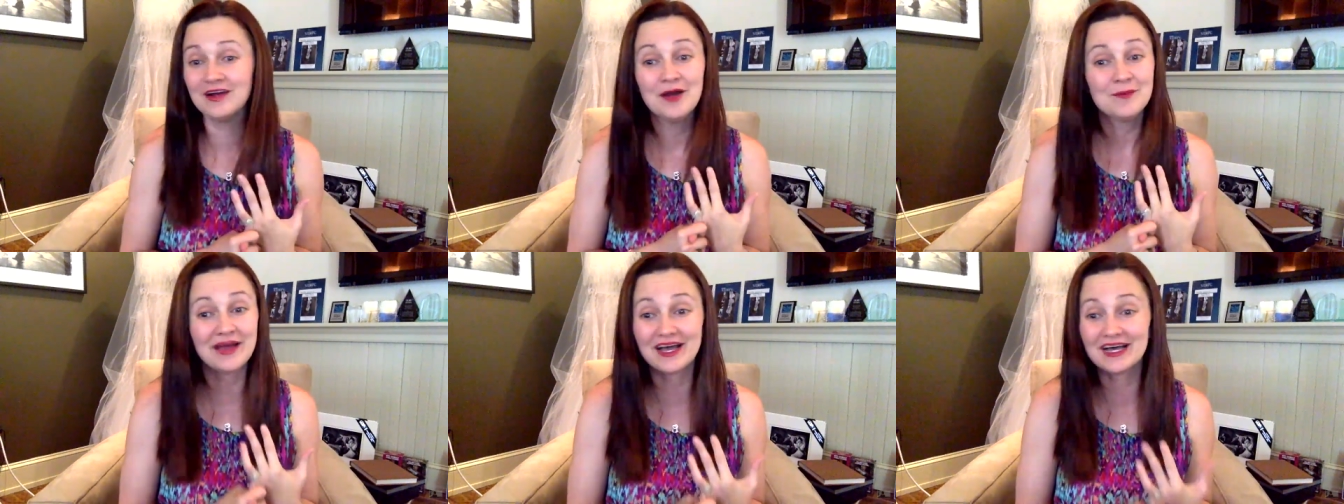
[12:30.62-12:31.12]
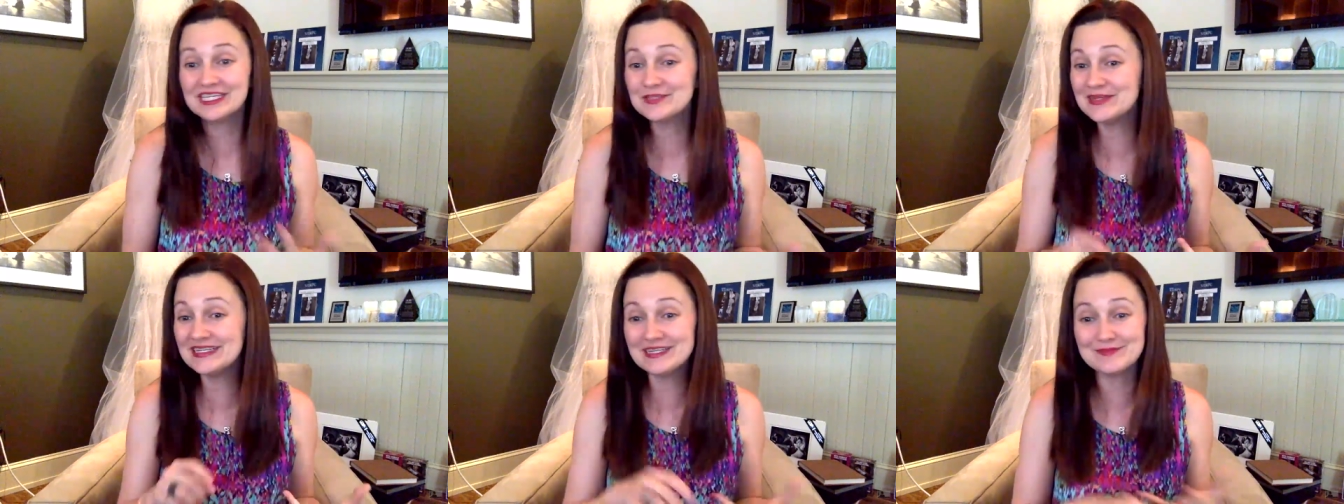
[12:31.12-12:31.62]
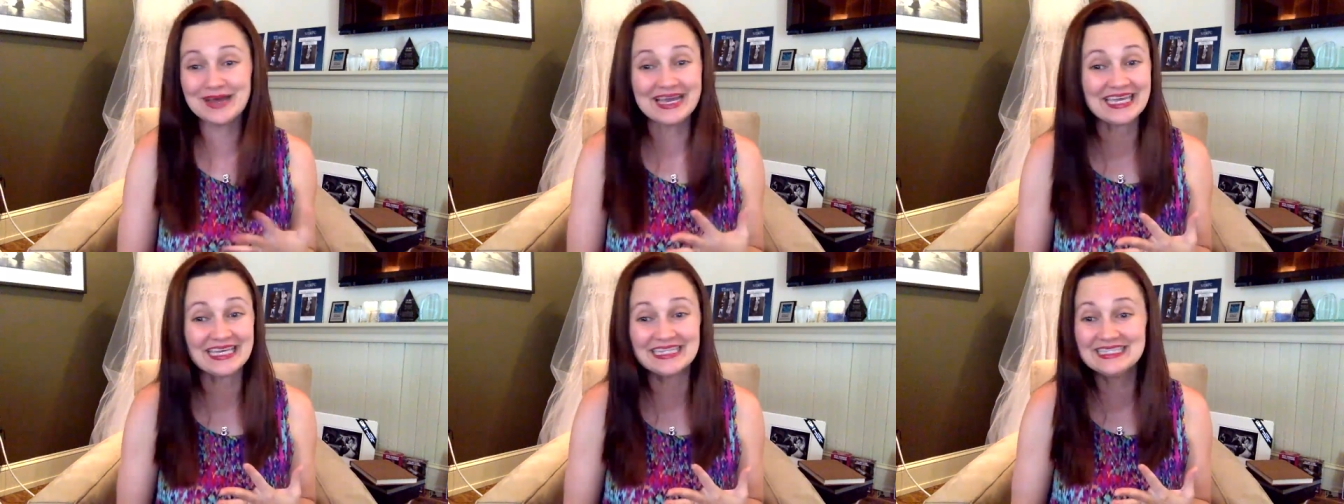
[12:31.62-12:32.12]
My husband and my
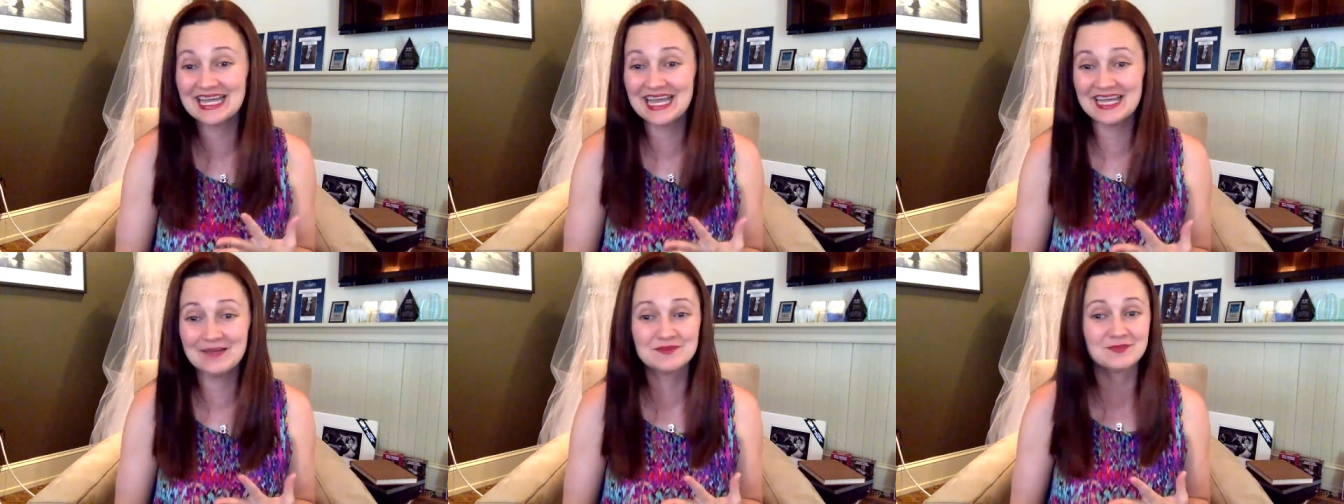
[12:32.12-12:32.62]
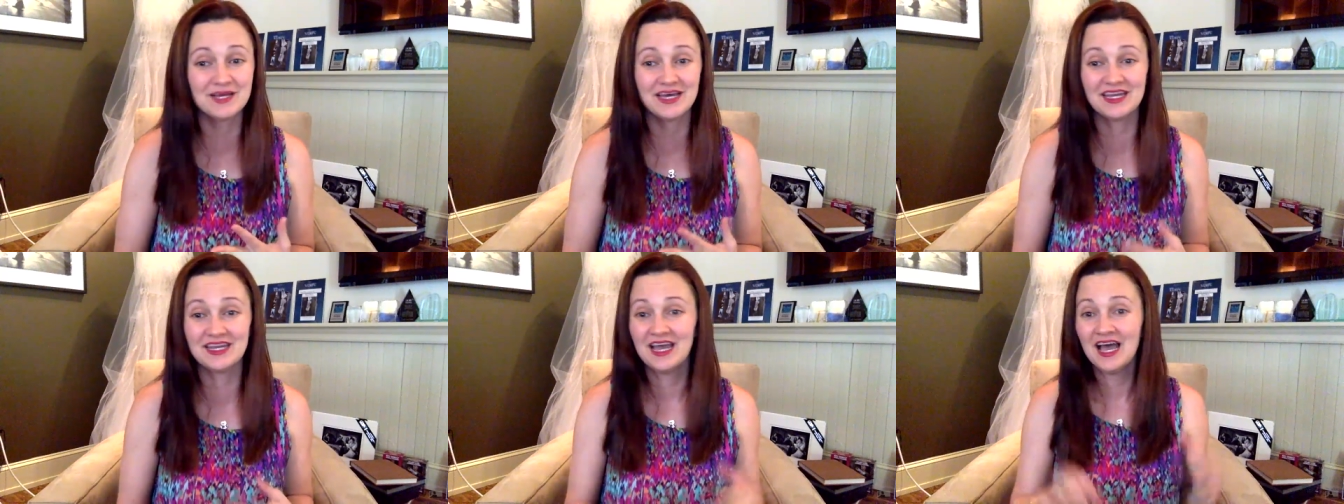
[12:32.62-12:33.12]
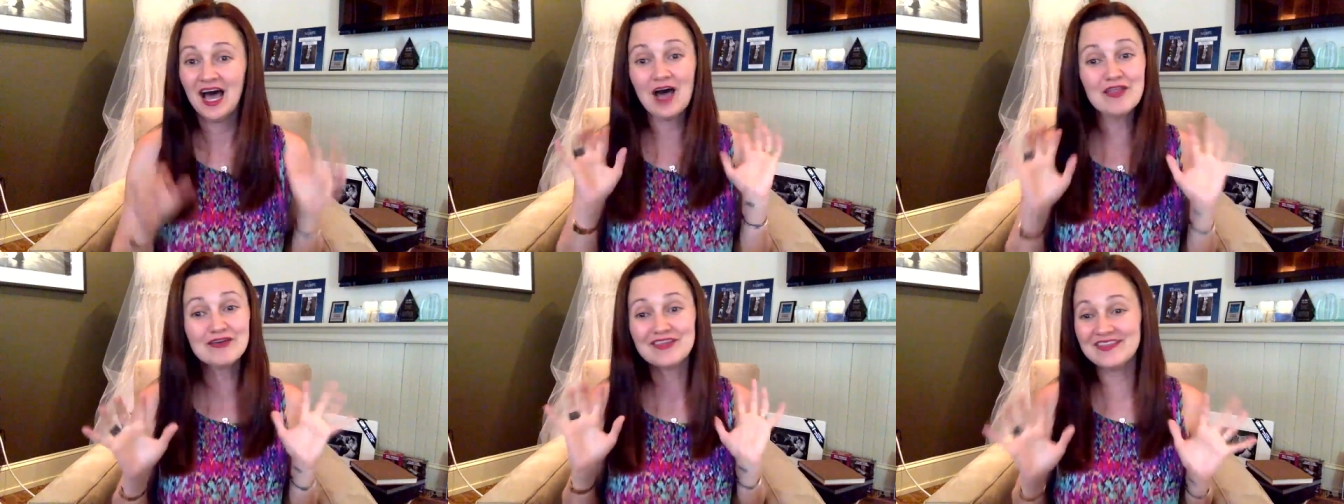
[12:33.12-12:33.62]
kids' names, but
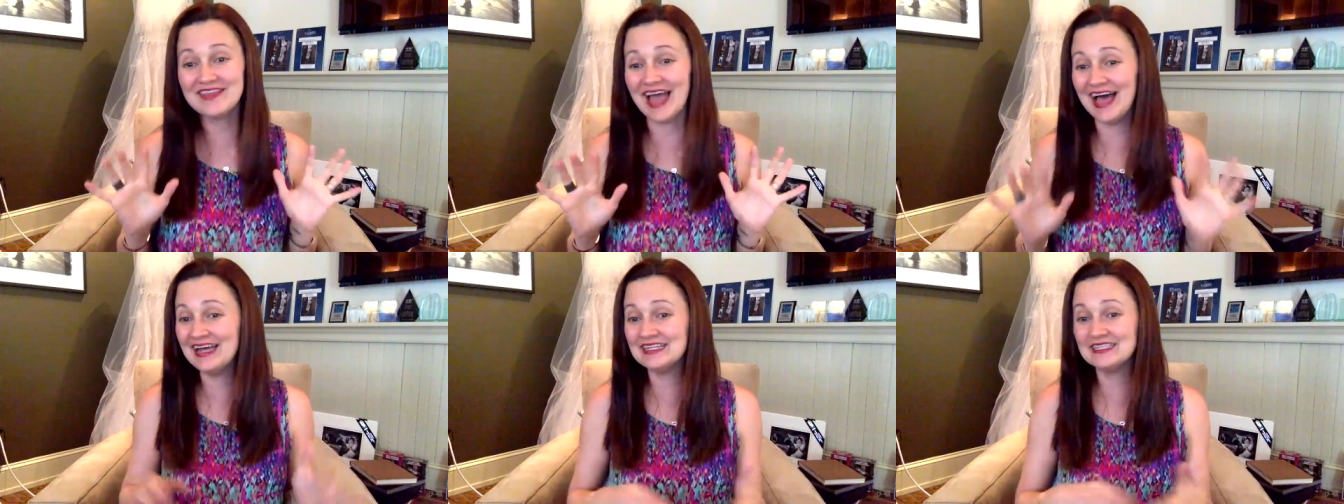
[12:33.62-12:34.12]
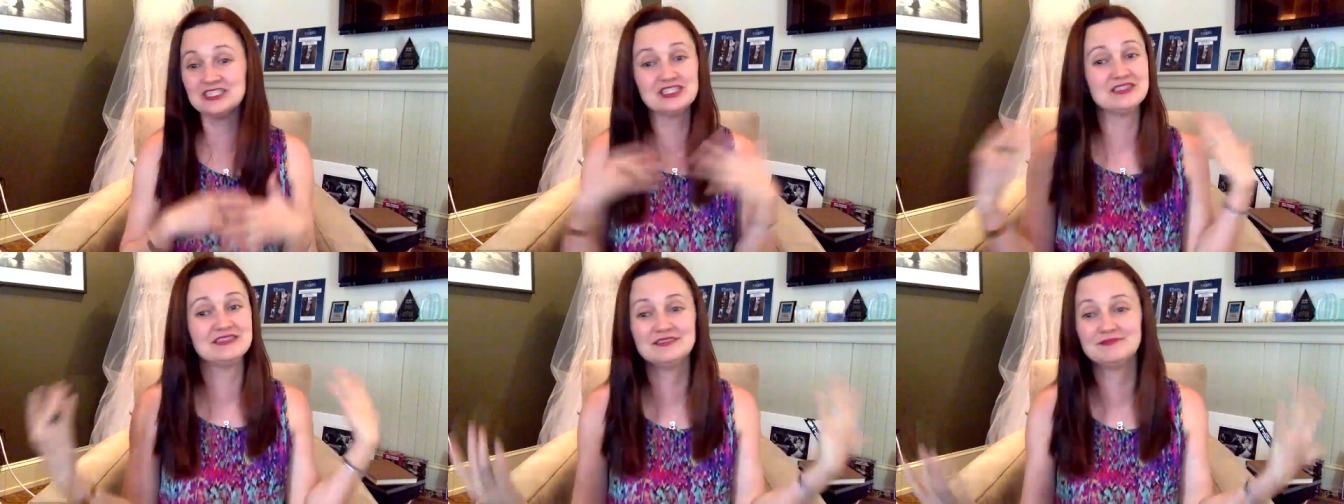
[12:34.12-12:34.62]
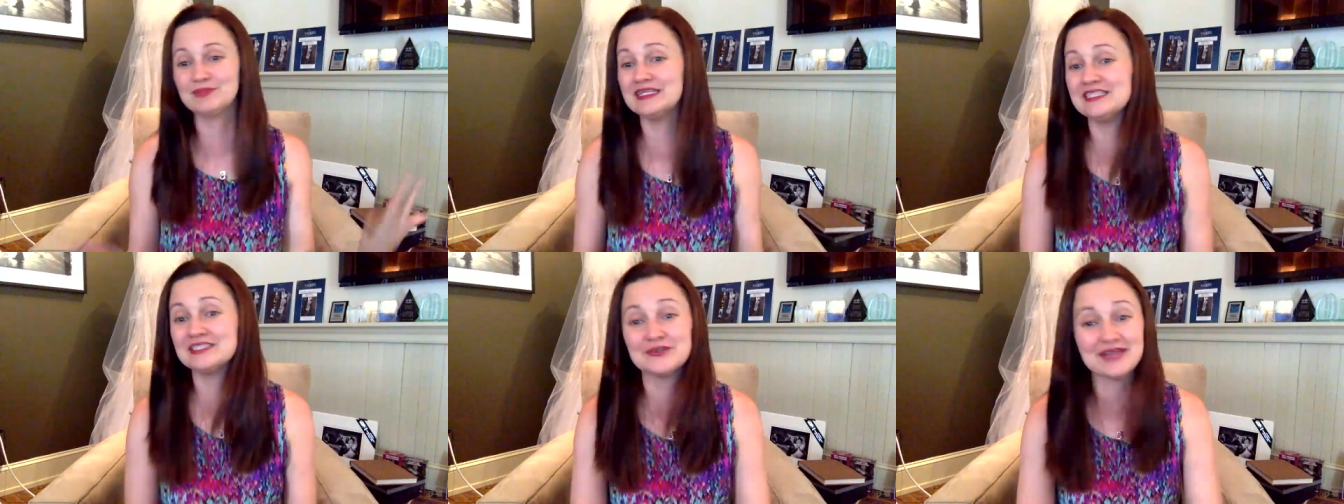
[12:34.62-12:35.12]
other than that,
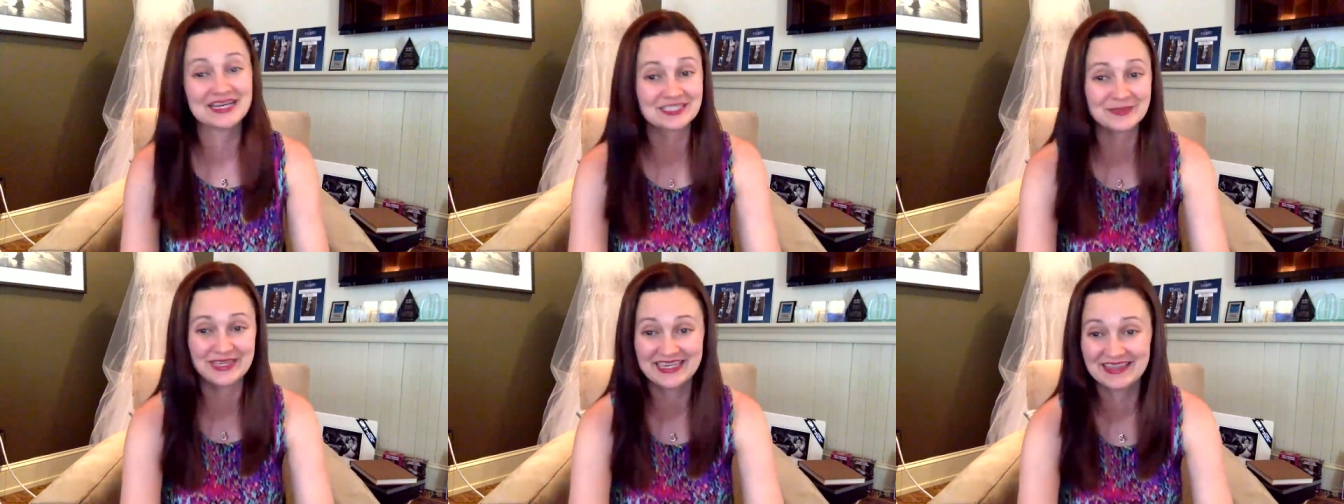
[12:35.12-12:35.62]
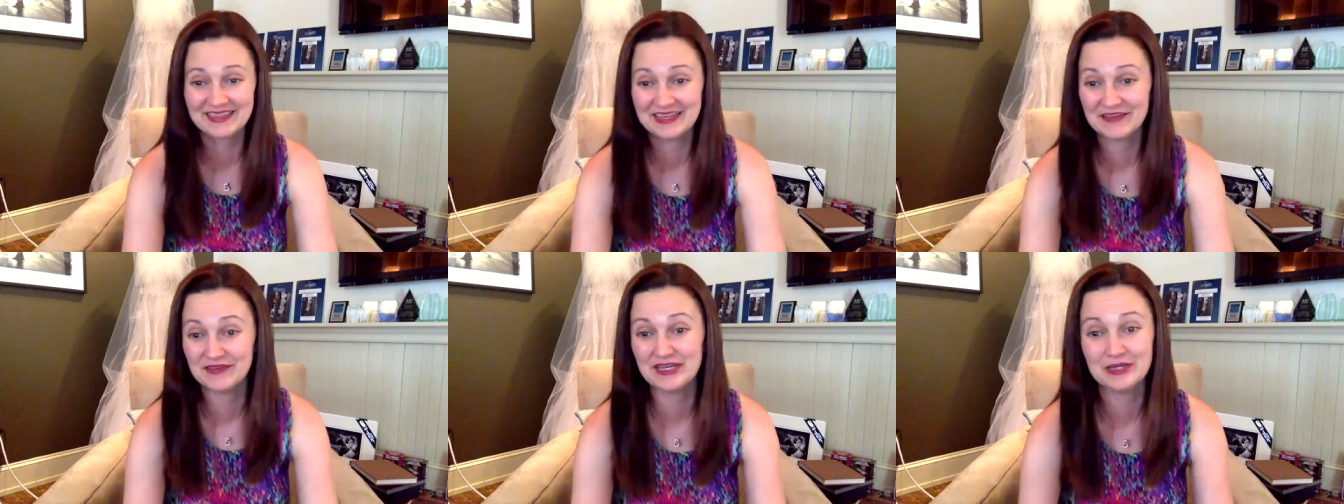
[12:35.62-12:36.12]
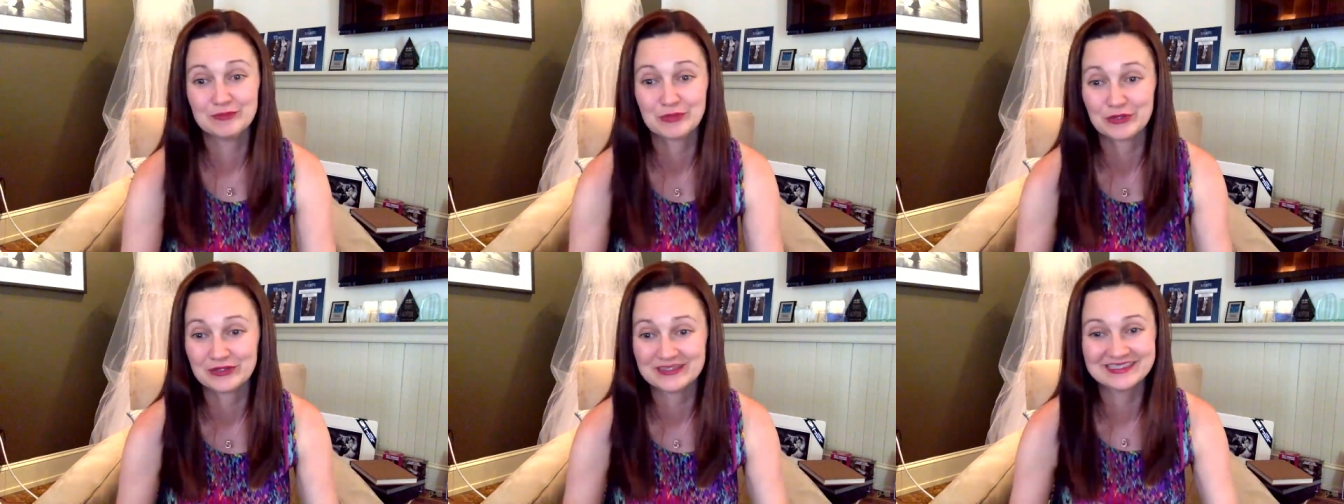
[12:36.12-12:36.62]
please don't ask me anything of any
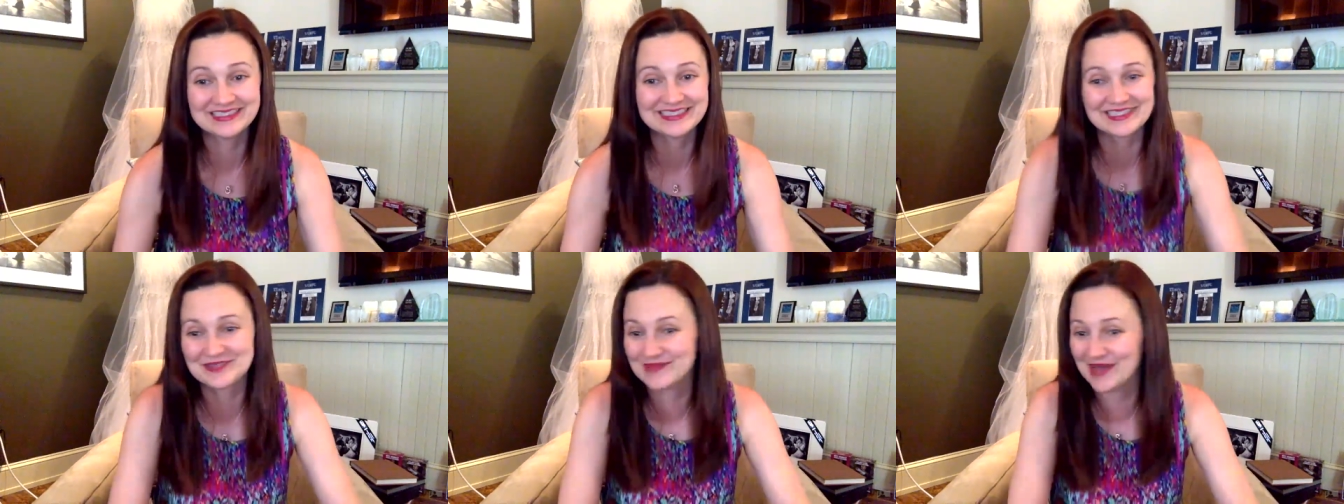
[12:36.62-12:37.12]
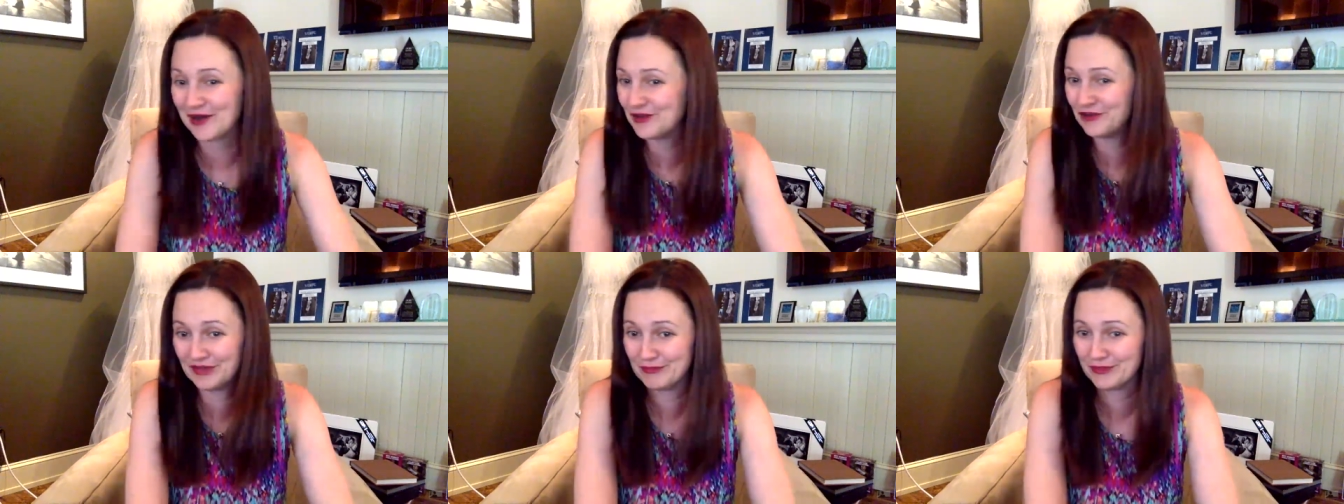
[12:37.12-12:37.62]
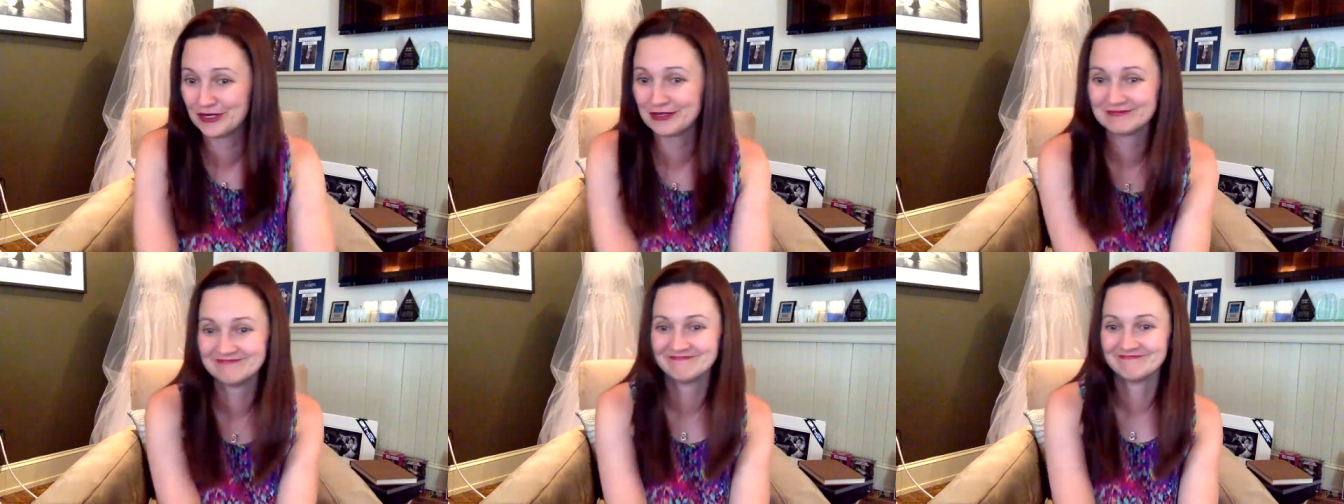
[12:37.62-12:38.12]
importance until about November.
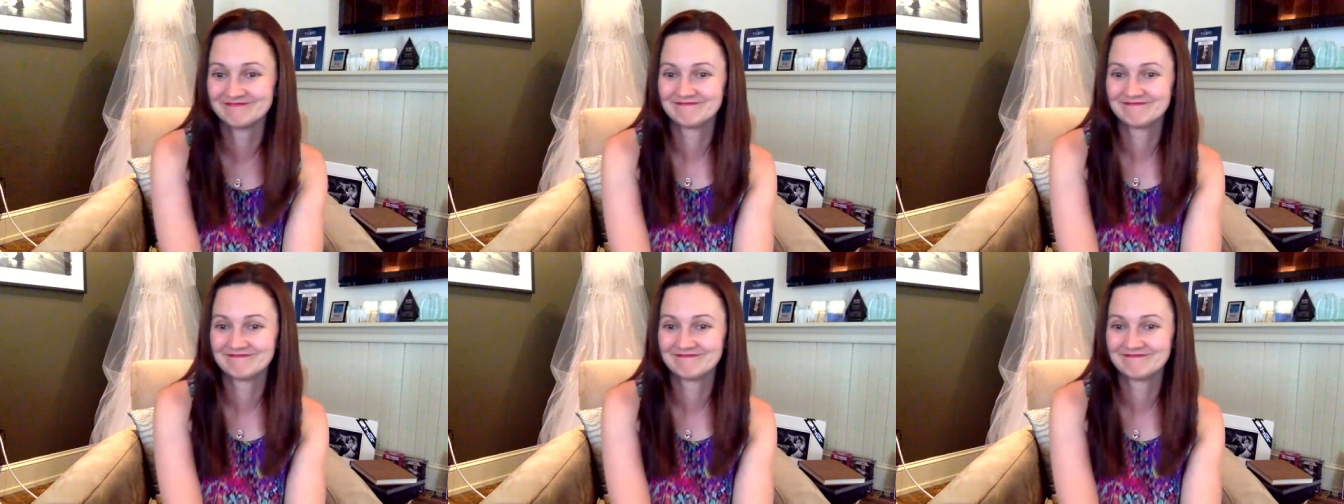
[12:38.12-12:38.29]
Okay.